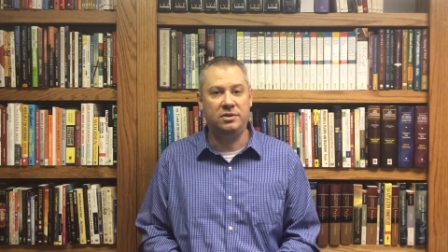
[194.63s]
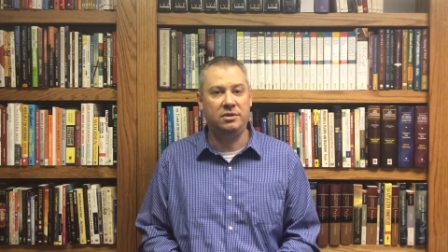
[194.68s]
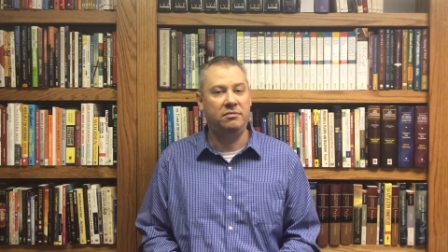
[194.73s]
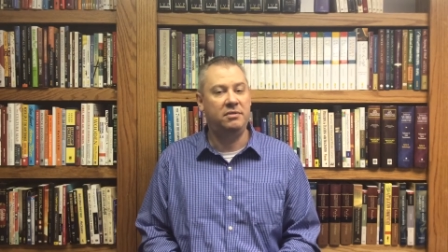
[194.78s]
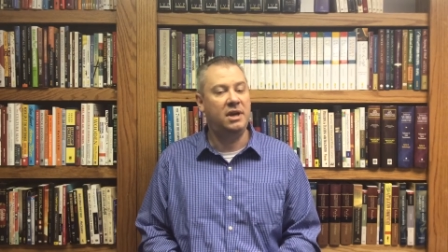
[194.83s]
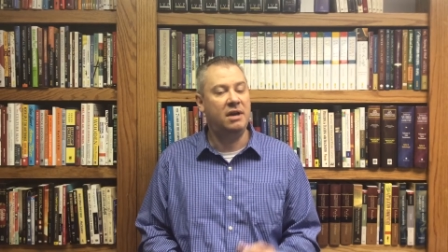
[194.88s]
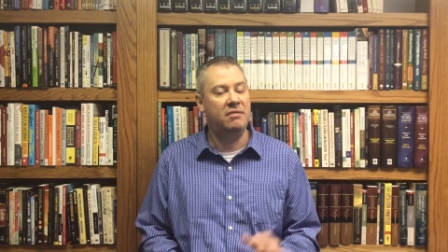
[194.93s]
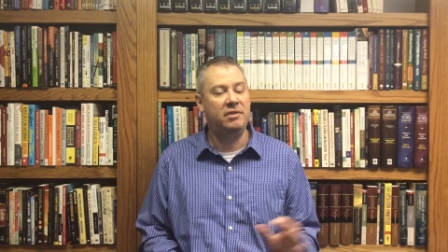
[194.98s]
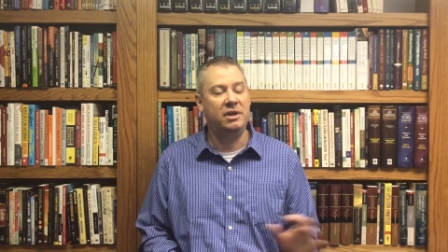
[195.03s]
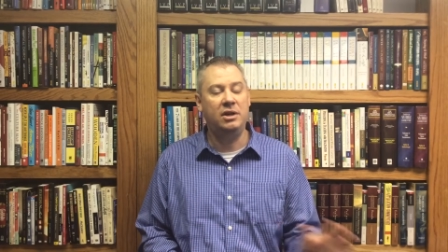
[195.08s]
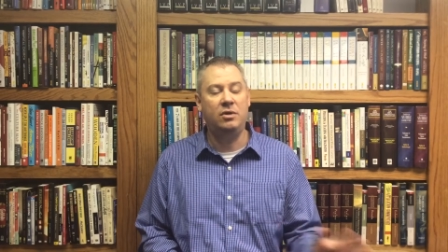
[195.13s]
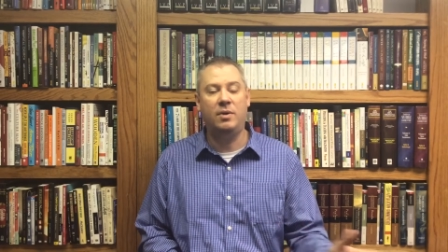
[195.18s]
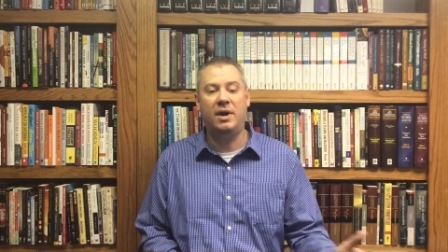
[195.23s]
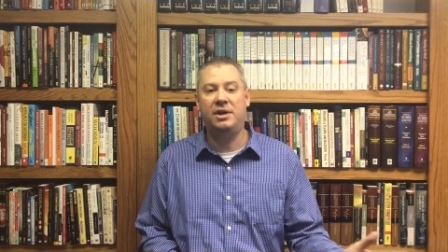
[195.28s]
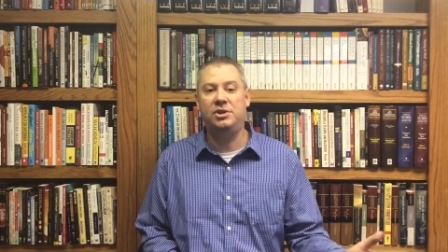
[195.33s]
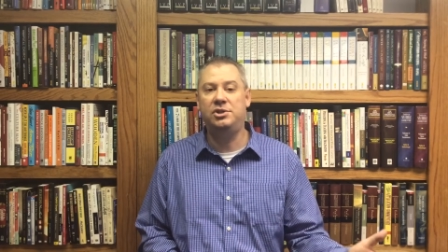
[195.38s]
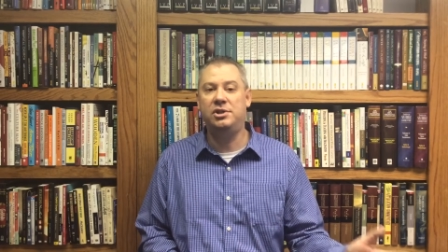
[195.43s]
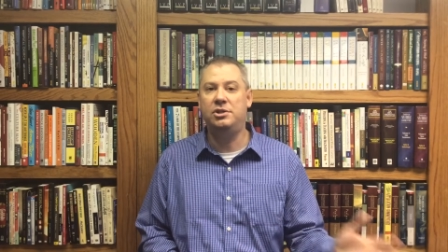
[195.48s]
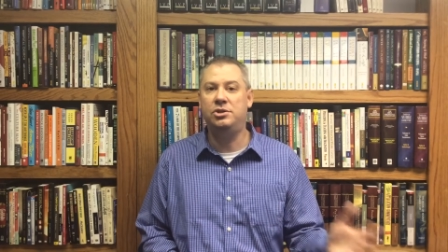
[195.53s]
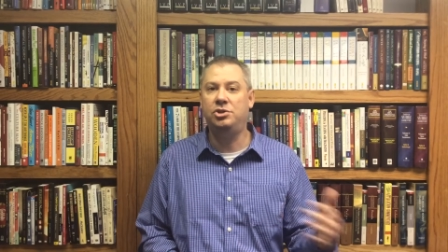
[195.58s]
If you have any
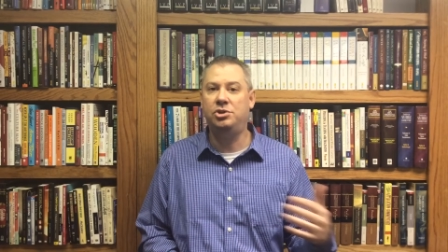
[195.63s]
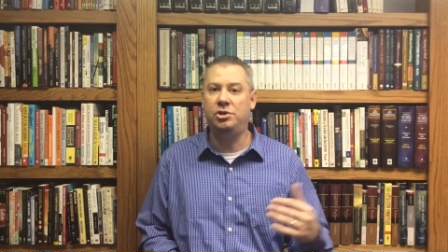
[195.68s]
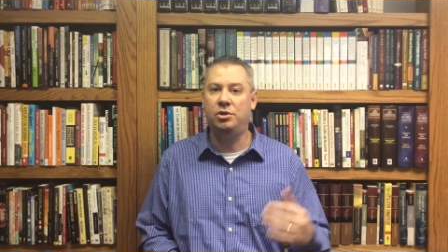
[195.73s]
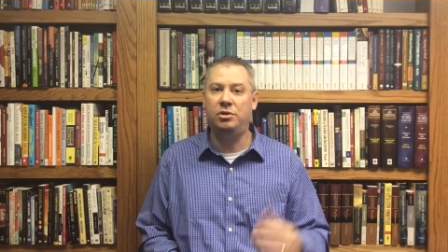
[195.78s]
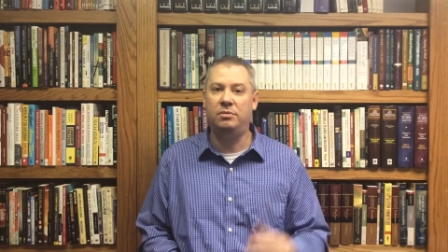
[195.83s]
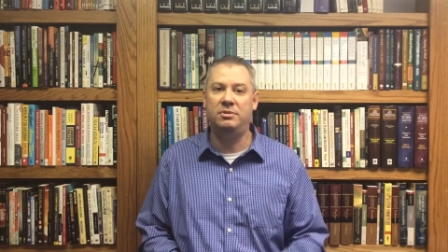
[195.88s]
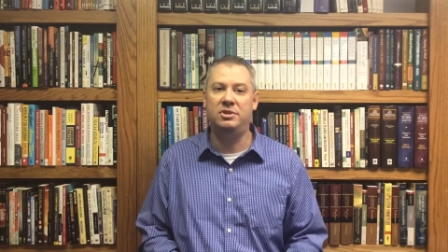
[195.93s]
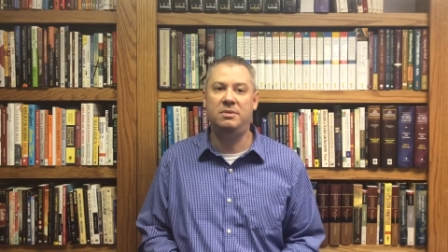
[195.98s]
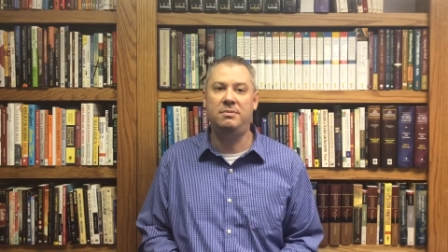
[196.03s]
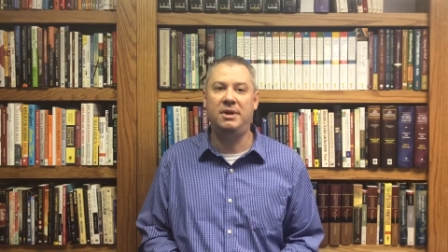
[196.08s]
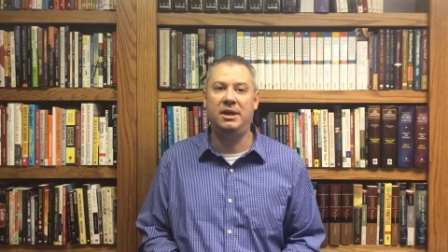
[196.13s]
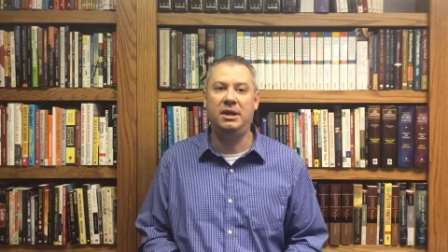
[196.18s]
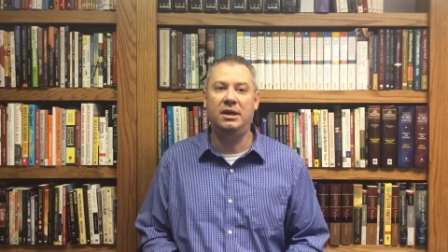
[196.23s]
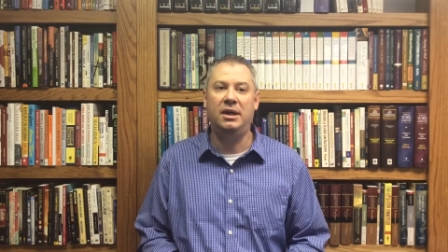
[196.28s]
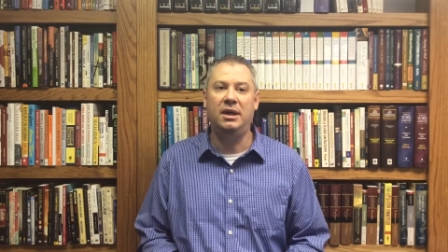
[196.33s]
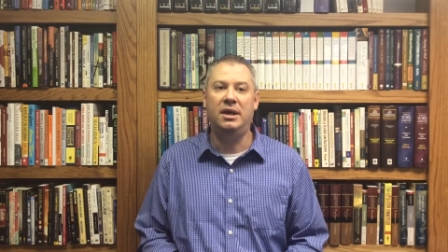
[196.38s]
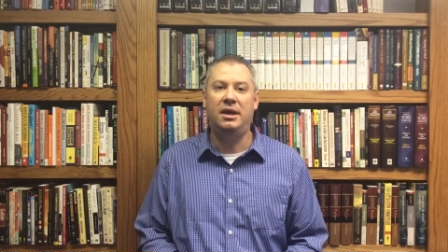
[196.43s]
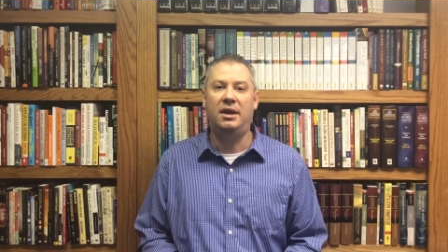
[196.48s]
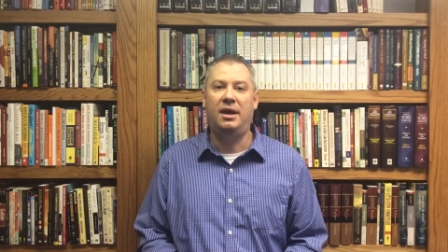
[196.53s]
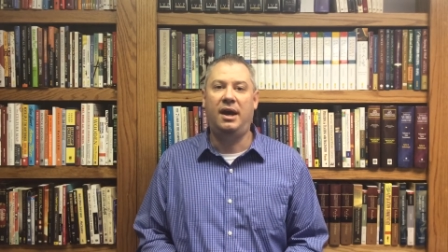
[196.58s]
questions, shoot them to me,
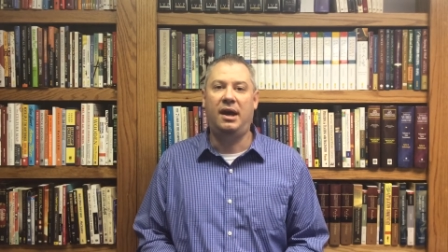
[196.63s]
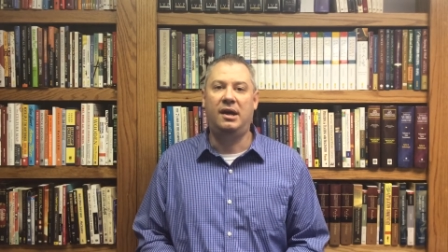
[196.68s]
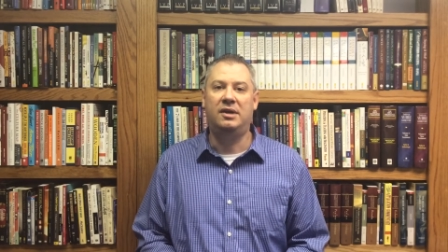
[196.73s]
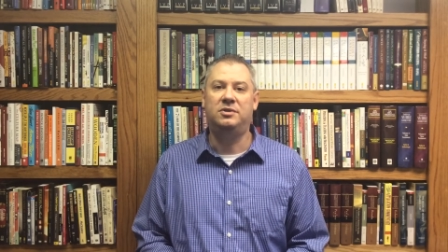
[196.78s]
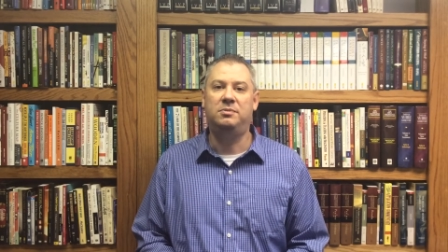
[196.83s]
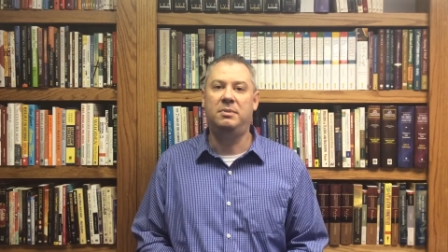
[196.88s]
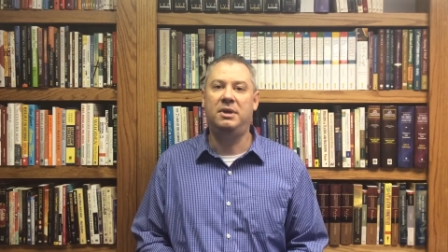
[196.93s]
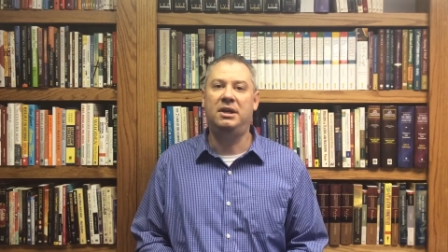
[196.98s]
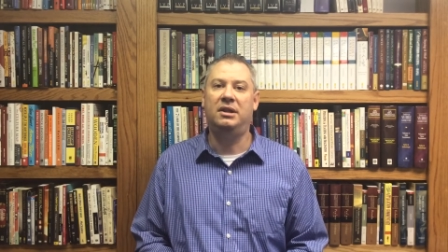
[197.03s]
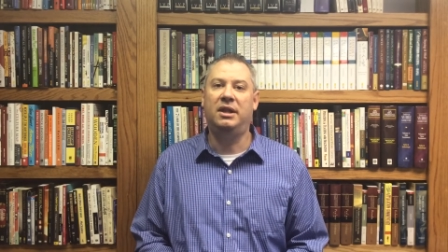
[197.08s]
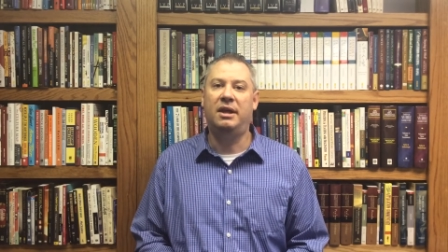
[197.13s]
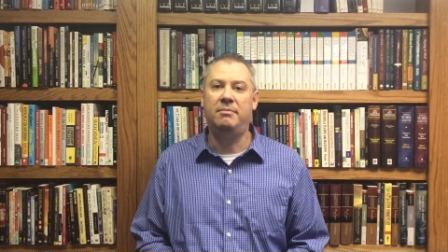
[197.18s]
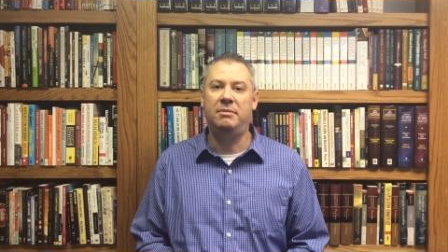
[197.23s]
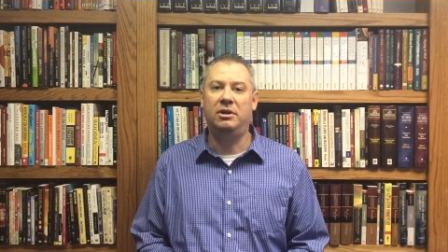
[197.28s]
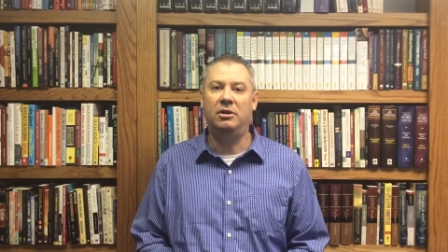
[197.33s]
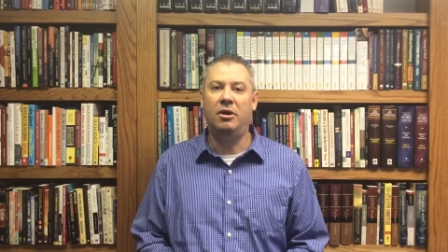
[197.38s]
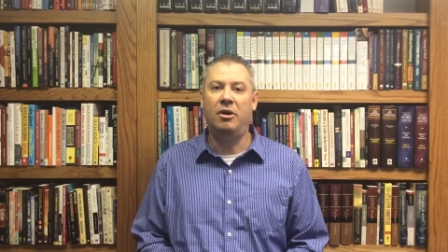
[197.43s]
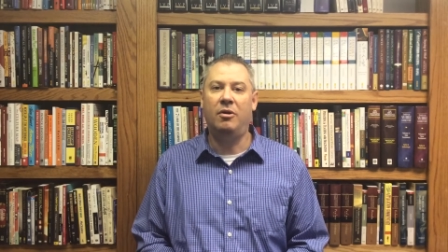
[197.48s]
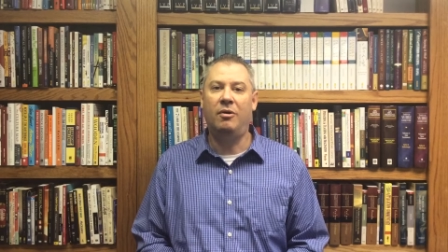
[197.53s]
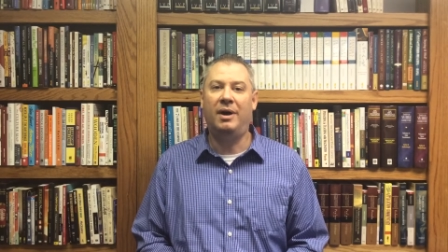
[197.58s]
ask me, let me
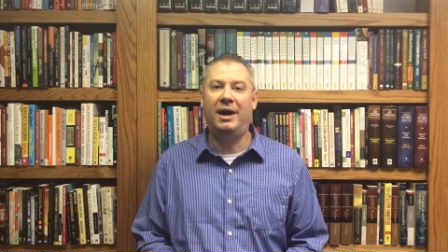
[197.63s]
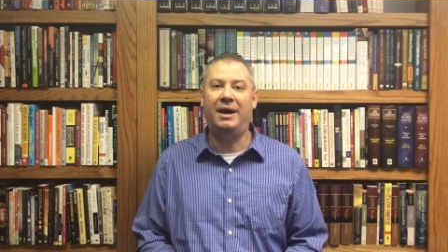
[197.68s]
know.